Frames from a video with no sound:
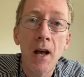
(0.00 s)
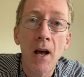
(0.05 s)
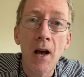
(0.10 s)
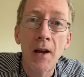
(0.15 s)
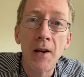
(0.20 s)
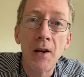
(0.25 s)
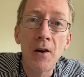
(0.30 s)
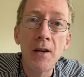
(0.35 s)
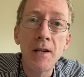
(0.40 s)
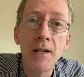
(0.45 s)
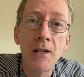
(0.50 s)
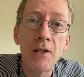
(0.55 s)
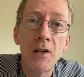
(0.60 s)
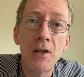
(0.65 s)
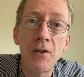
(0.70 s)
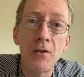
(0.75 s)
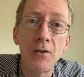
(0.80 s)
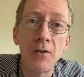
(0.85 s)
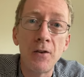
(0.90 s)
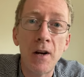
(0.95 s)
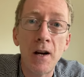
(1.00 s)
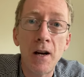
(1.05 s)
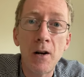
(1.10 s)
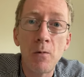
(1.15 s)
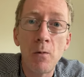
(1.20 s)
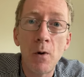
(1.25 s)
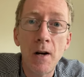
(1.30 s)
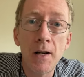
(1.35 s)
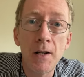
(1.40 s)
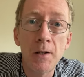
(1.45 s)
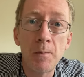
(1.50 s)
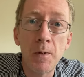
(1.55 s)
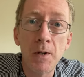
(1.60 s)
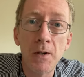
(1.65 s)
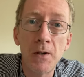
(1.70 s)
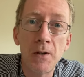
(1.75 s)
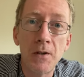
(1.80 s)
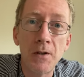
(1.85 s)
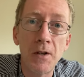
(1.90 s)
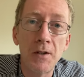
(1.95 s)
And I initially thought, oh well, it's
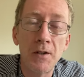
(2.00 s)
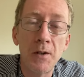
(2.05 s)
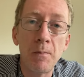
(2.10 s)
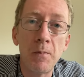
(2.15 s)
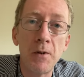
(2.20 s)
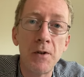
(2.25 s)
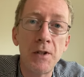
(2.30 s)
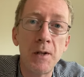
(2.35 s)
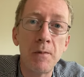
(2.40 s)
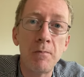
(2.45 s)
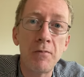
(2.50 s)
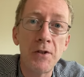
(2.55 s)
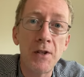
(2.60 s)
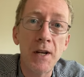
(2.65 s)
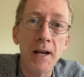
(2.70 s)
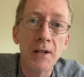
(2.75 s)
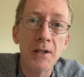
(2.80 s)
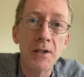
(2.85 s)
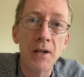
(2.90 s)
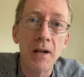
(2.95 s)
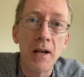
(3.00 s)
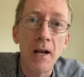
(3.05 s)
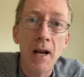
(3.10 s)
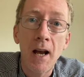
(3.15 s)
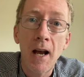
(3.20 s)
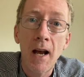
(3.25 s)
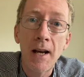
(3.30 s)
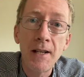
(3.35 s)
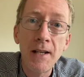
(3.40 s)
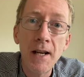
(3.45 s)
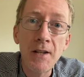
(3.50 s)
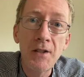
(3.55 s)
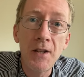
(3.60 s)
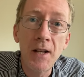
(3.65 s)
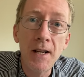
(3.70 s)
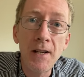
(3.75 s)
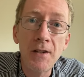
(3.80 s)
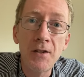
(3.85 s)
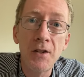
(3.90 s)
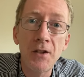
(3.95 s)
because it's a budget projector, and yes, it
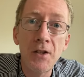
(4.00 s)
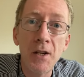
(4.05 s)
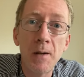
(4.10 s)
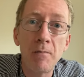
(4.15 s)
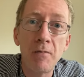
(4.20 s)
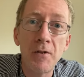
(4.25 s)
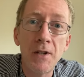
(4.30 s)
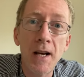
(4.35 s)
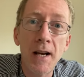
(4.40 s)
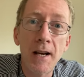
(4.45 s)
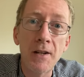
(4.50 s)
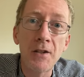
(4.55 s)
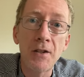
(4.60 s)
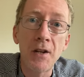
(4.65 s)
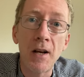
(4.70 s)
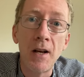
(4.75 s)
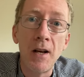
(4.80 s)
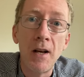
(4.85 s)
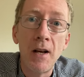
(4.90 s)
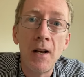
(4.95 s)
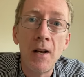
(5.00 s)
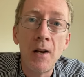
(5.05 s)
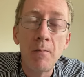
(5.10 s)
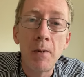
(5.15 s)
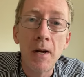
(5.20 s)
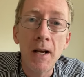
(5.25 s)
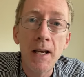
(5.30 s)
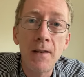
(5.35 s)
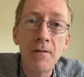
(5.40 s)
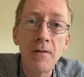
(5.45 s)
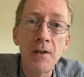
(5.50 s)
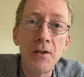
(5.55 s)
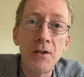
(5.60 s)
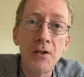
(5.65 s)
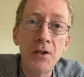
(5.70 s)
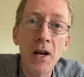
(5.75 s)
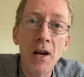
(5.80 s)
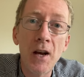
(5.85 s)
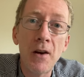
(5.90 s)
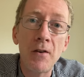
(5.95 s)
is a cheap projector, but even
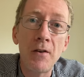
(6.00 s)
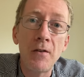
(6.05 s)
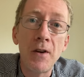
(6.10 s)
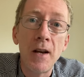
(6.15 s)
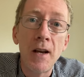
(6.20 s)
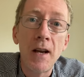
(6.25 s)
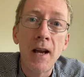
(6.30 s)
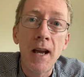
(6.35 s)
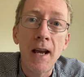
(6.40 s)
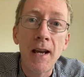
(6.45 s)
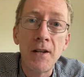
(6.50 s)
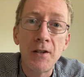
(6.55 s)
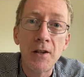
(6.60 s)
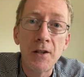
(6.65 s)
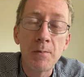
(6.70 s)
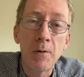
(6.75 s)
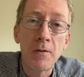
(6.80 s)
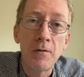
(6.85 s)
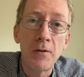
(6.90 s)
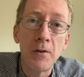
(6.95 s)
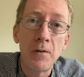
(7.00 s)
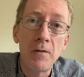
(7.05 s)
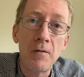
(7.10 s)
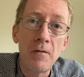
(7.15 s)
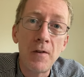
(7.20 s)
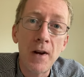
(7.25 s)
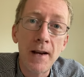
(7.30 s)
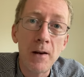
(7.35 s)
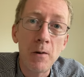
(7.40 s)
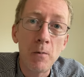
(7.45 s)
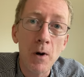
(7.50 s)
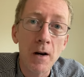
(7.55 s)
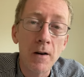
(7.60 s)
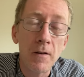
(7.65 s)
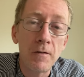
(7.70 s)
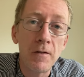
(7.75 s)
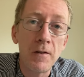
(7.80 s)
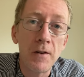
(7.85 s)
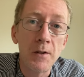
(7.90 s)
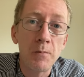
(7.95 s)
so, it does perform very well
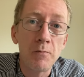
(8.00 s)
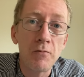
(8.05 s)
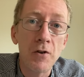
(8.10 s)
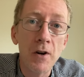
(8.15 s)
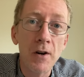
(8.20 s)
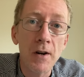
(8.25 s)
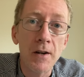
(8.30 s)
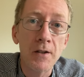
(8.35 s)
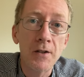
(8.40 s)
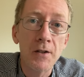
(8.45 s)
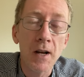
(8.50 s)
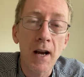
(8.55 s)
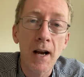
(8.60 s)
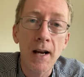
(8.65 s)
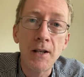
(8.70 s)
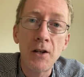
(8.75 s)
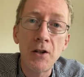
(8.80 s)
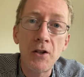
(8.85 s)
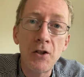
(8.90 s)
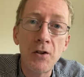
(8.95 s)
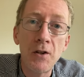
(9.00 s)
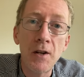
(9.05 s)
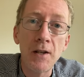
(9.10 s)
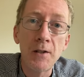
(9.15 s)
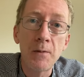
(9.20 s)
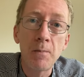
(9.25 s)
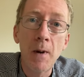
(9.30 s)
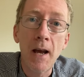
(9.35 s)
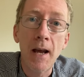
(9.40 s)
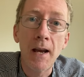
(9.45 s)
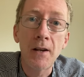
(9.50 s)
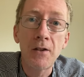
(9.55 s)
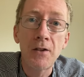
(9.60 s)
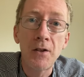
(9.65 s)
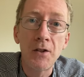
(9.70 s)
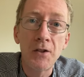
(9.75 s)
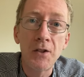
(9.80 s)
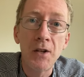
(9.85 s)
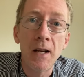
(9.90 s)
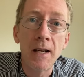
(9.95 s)
for its price, and you should expect to
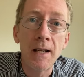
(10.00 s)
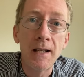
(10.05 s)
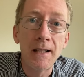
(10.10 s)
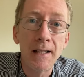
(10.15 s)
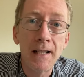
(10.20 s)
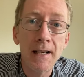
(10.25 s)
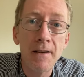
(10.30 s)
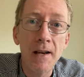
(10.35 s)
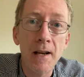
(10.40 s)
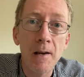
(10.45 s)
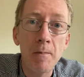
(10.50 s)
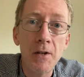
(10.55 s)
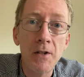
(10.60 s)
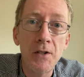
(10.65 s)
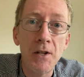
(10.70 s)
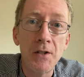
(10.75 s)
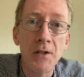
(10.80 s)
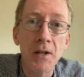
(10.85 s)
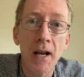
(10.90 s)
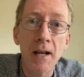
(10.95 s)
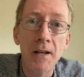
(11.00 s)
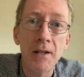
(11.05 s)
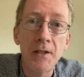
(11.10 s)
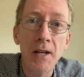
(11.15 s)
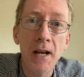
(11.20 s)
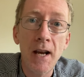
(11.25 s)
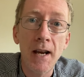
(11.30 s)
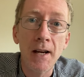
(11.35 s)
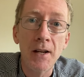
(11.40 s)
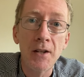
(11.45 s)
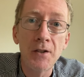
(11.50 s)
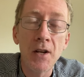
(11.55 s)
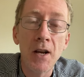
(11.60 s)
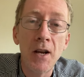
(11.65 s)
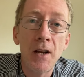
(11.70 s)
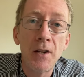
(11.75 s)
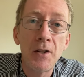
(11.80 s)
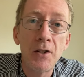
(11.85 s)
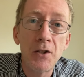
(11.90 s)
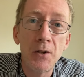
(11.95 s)
see clear images and text
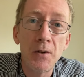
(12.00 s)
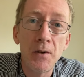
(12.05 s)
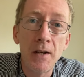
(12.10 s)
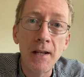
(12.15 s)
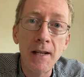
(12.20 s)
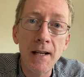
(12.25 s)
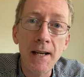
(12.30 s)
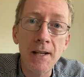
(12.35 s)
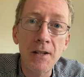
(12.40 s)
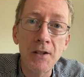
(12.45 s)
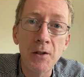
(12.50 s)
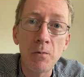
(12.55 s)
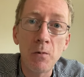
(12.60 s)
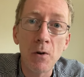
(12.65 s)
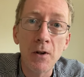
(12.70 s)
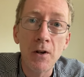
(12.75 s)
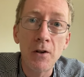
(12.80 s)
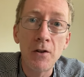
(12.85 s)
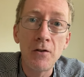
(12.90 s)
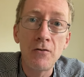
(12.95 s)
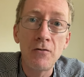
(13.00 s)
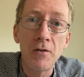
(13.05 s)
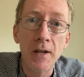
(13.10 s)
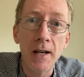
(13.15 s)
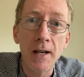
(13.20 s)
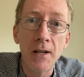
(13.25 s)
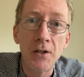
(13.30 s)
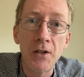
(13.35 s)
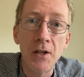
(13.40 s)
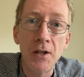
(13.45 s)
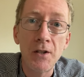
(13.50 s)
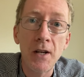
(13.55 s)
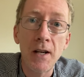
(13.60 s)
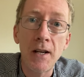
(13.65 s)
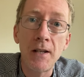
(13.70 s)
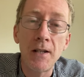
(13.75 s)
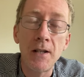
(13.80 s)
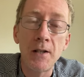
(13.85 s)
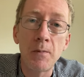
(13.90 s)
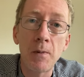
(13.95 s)
to at least 100 inches in
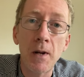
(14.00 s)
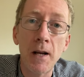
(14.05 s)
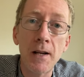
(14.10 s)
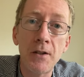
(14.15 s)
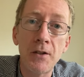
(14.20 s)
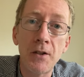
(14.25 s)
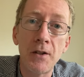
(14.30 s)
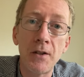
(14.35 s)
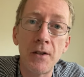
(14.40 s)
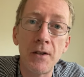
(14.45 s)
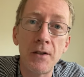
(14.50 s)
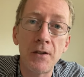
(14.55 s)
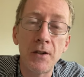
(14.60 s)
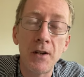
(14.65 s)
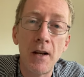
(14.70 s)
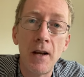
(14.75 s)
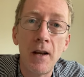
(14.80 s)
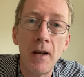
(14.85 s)
display size.